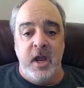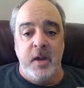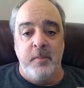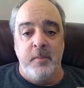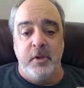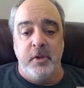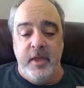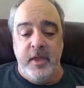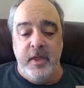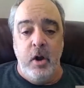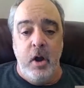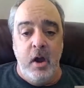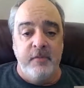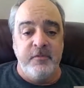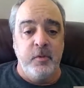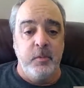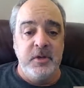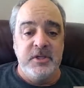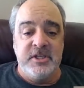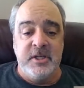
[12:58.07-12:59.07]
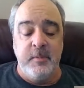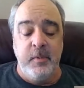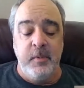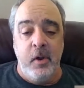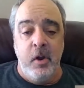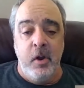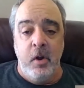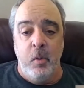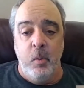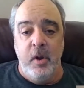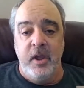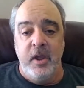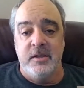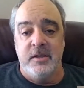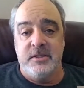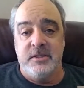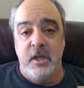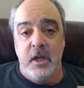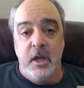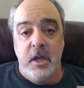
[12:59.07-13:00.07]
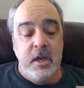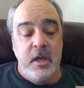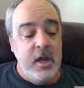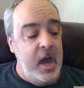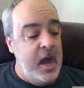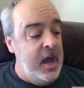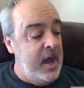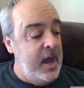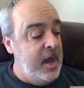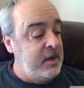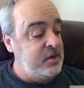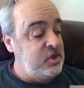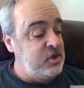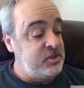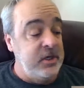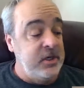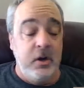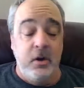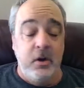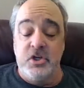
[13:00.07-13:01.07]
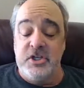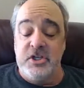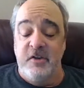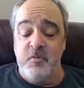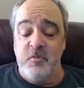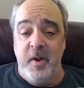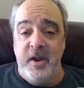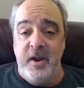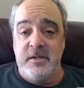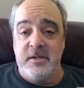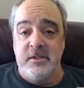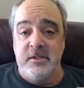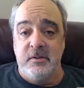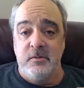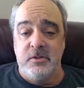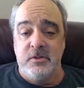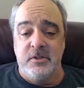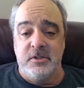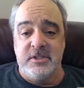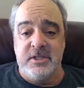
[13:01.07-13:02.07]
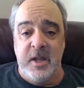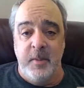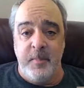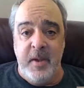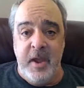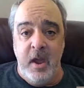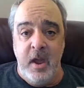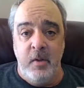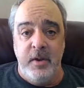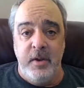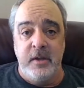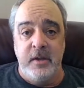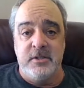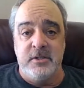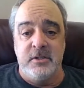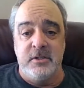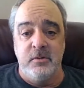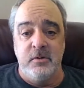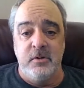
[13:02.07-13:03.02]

of blow that off, or we see them in the hallways. I just encourage everybody to step out and to